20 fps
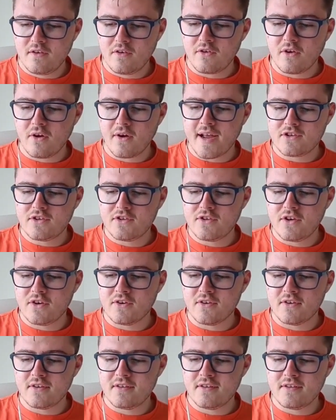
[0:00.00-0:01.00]
So I'll catch you
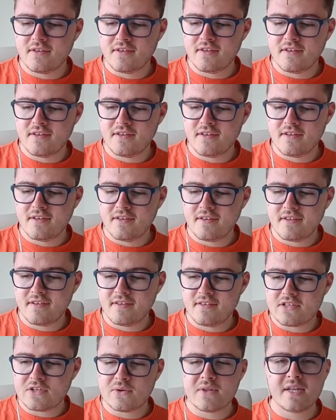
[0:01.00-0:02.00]
soon.
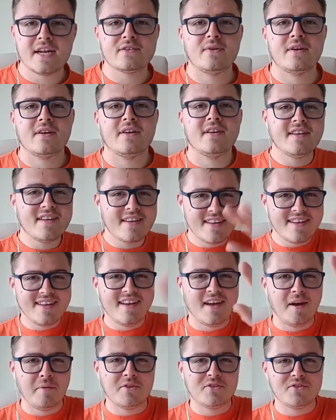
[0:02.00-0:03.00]
See you in the next one.
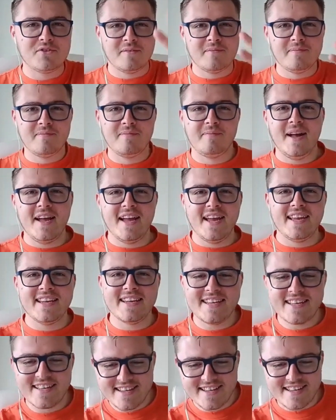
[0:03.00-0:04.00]
Hope you enjoyed.
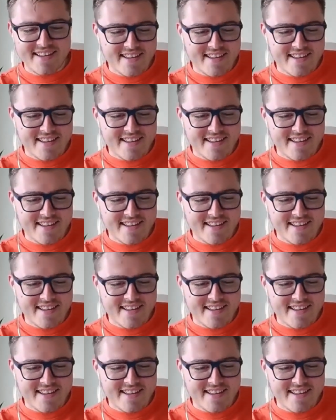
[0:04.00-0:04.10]
Bye.